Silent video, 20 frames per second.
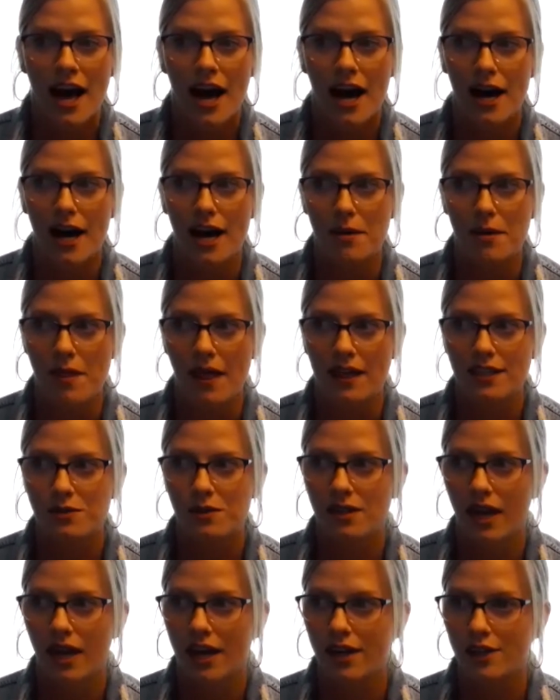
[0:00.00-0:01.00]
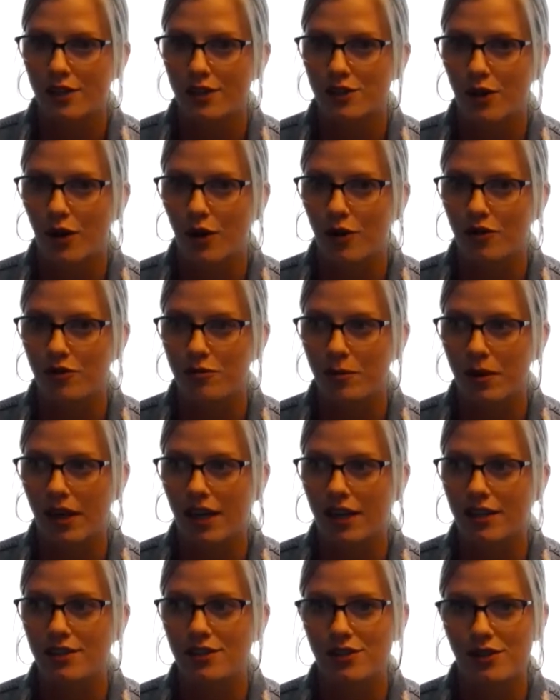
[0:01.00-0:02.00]
And that's what kind of drove
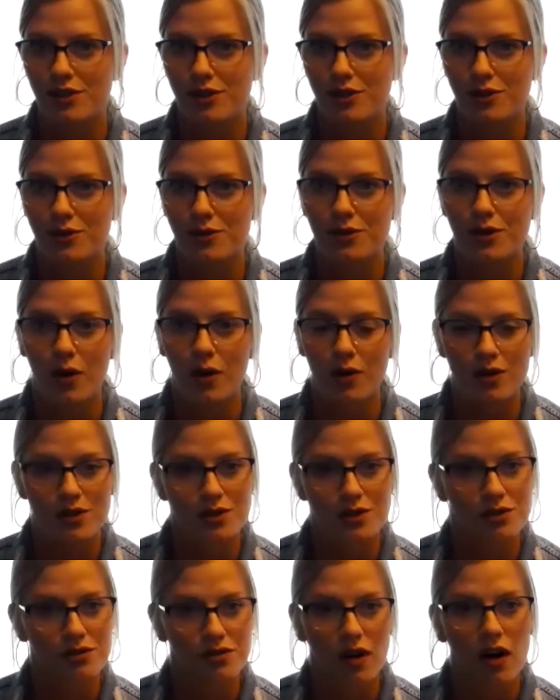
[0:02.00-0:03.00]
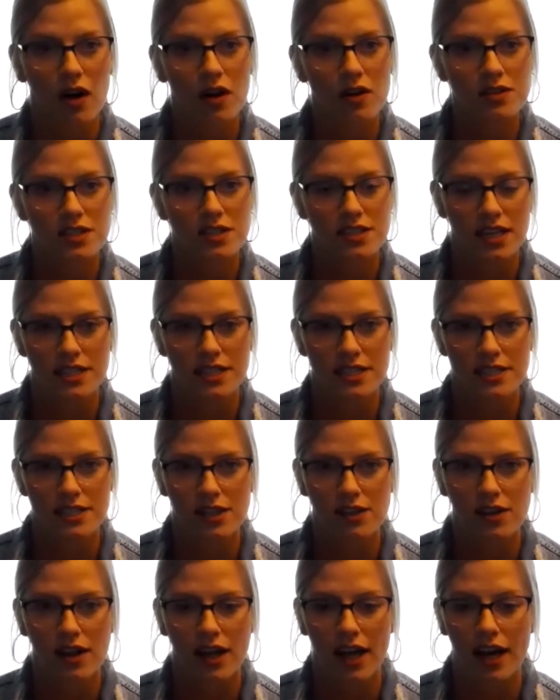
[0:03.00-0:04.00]
me to go to Sioux Falls because I
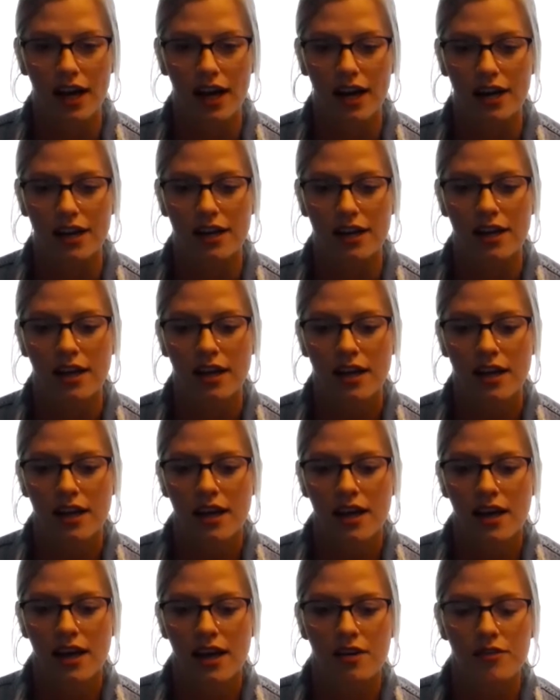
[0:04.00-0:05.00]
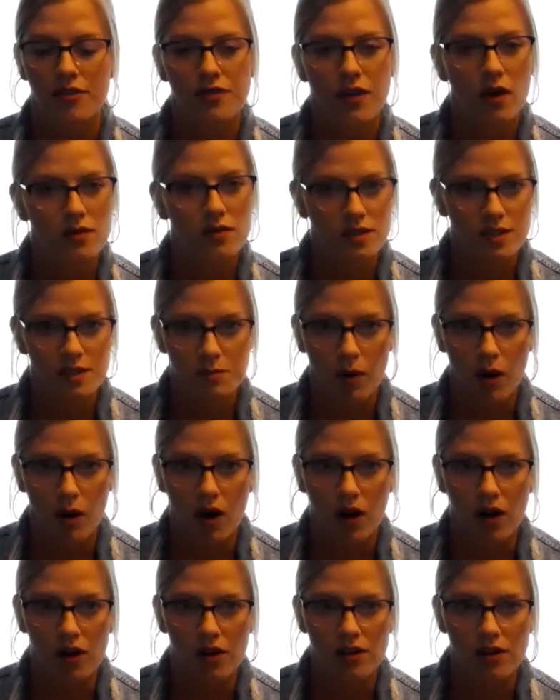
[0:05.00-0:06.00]
still had, it felt
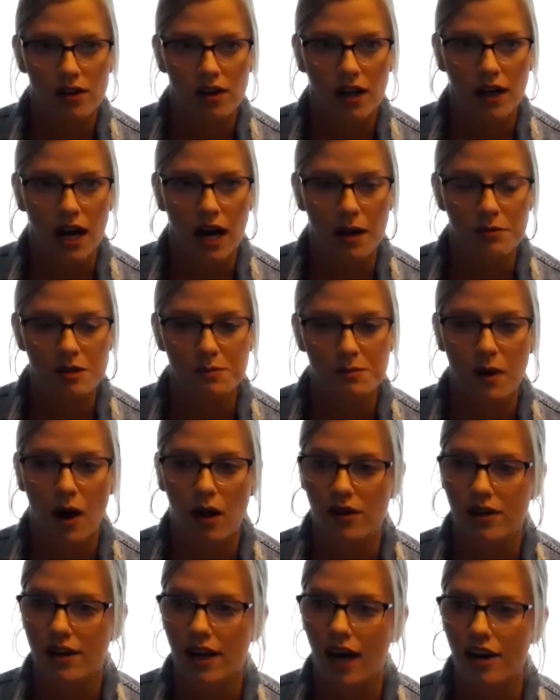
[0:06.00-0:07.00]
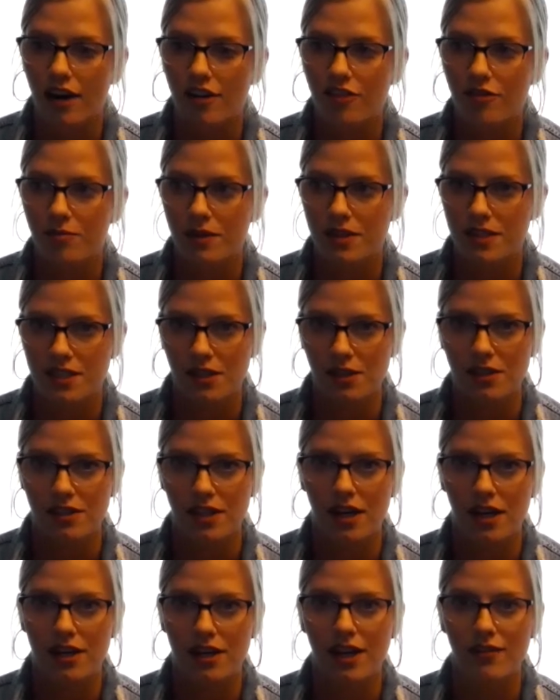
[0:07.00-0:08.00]
small, small enough, but still
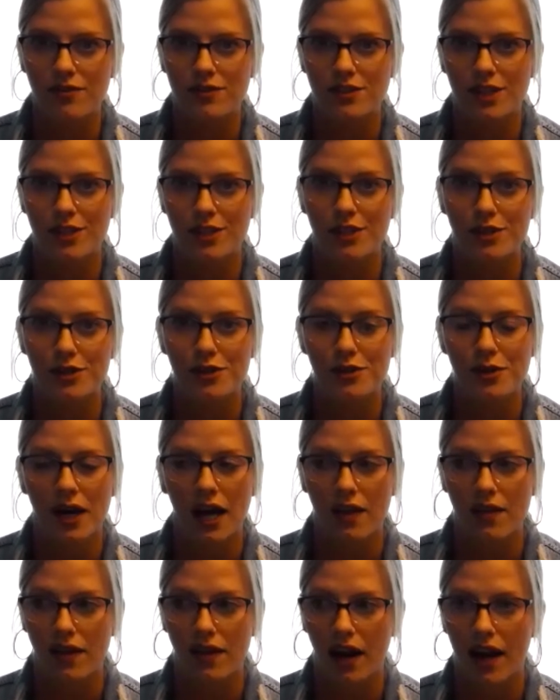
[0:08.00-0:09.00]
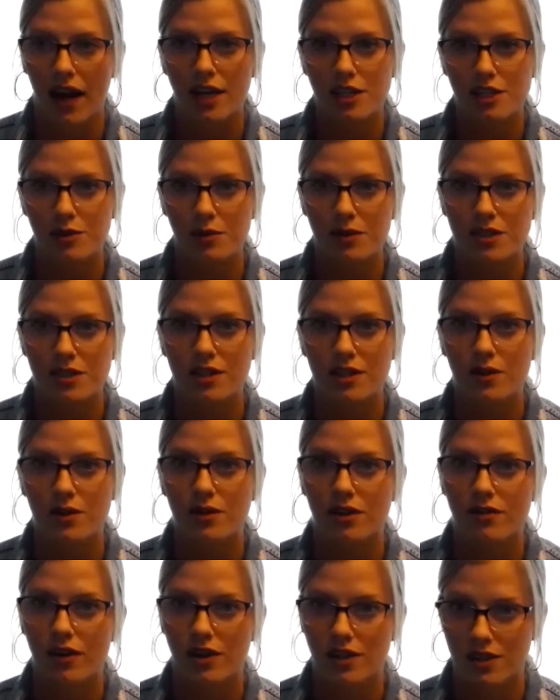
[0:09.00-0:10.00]
enough to do. And then I actually went to the
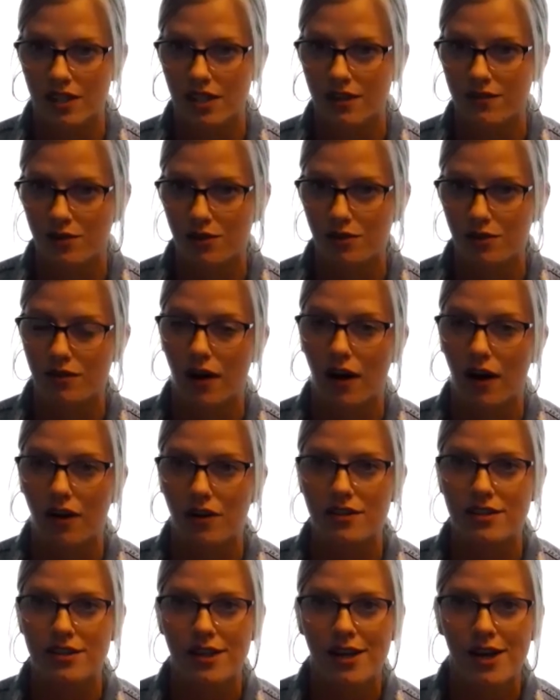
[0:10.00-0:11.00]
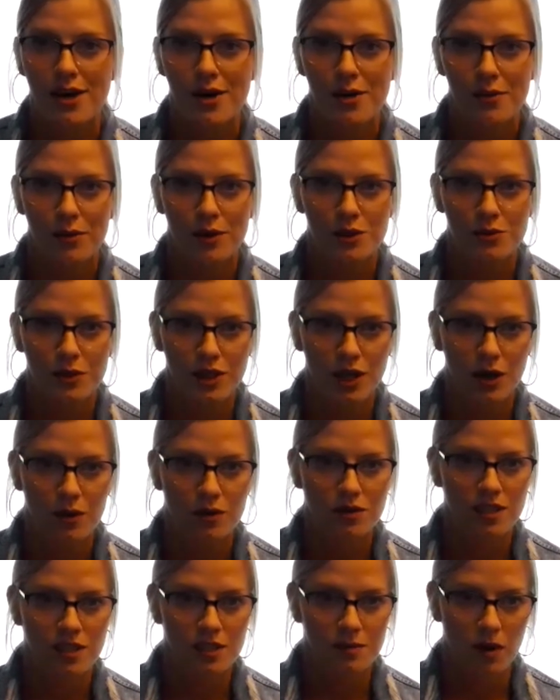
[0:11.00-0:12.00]
University of Sioux Falls, which we know is
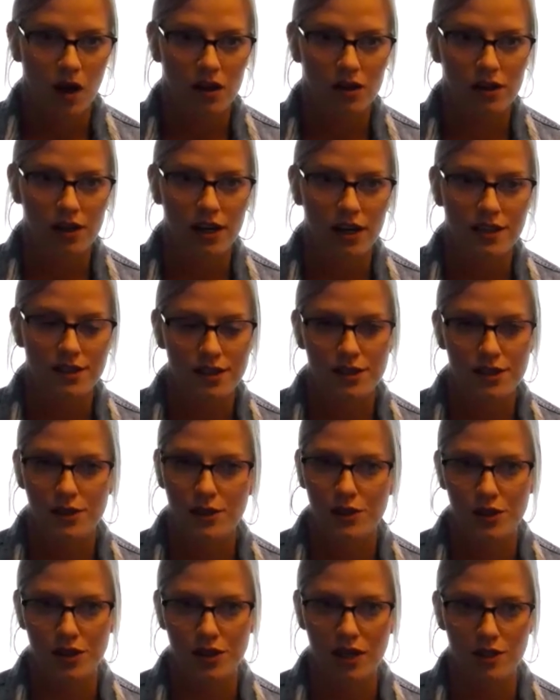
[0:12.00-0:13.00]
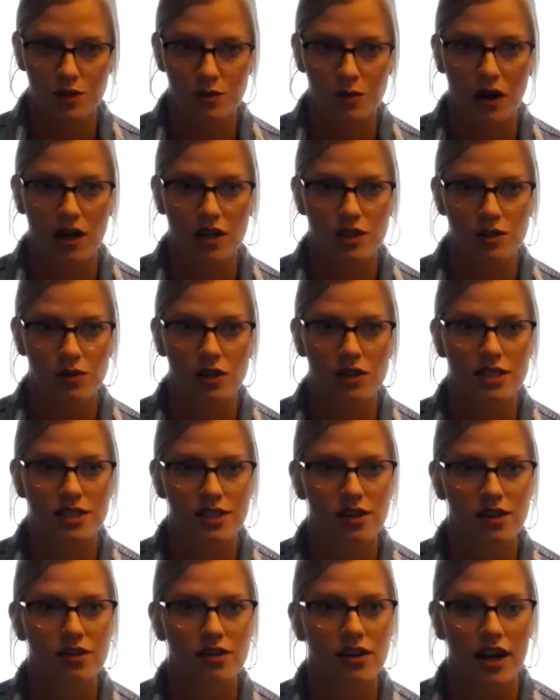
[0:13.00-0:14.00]
a smaller institution as well. So it
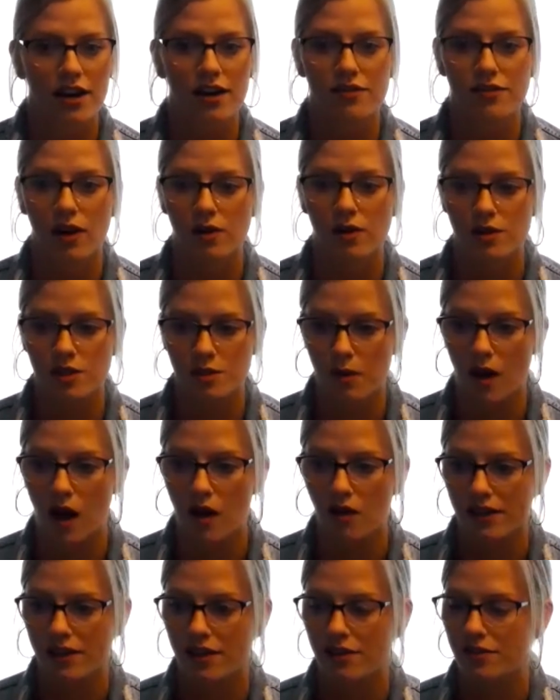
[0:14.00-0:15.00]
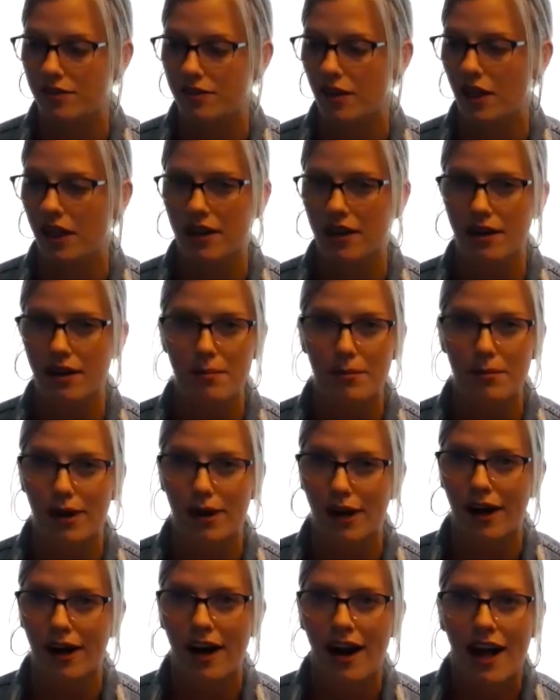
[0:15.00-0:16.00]
still kind of felt small. I didn't feel like a
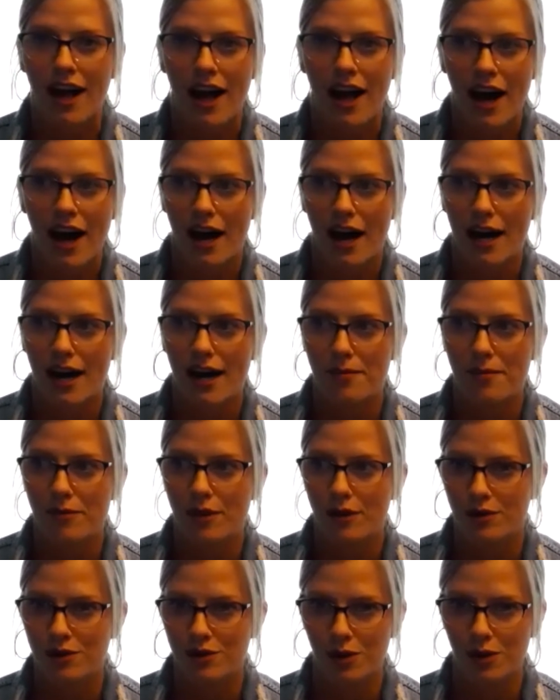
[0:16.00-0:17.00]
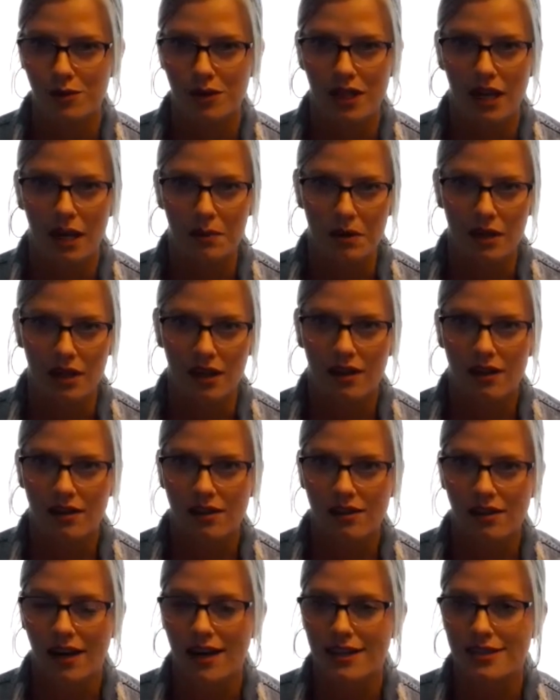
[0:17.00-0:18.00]
number. There was only,
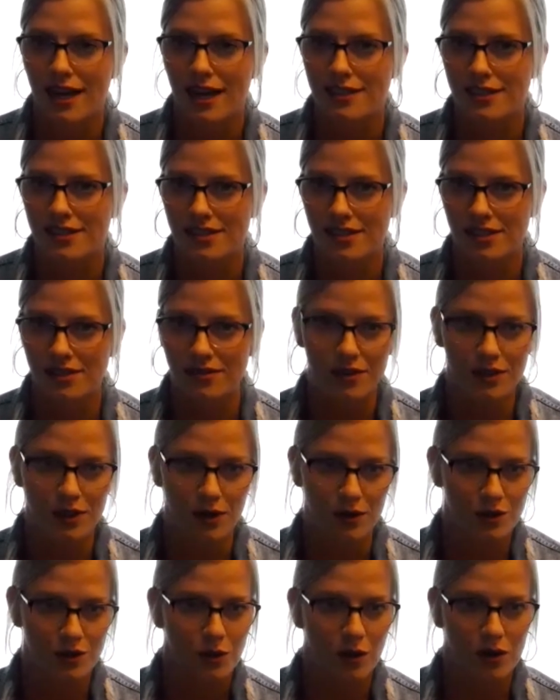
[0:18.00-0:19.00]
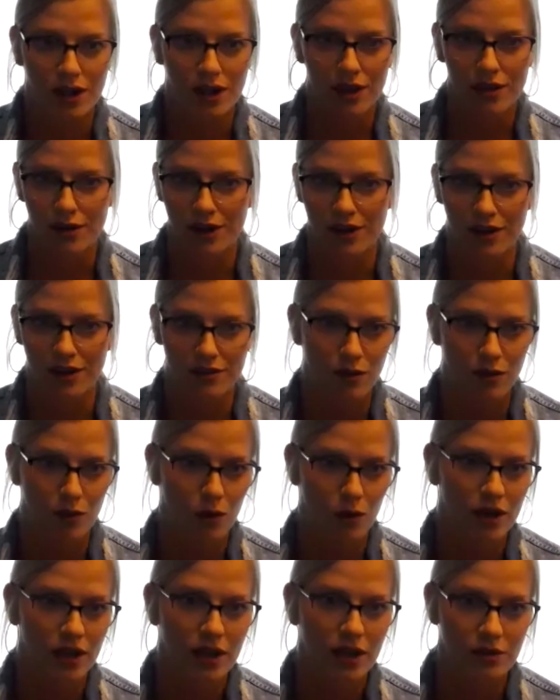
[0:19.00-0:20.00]
class sizes of, 20, 30 to
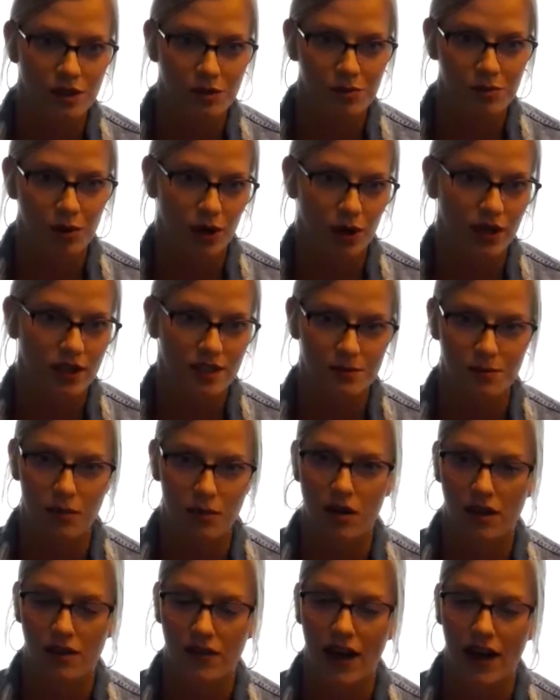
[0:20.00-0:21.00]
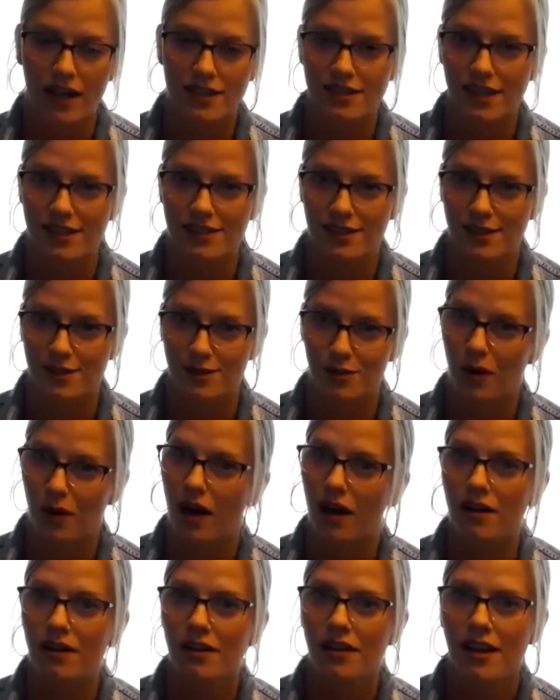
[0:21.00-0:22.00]
40. It was pretty small in that sense as
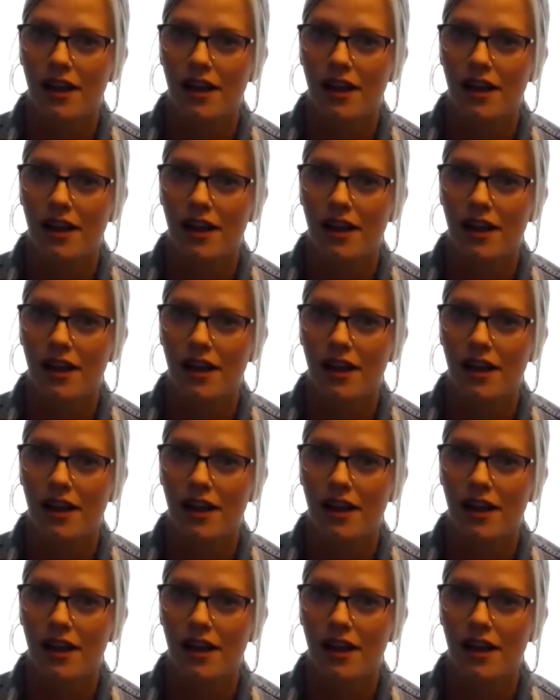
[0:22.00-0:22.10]
well.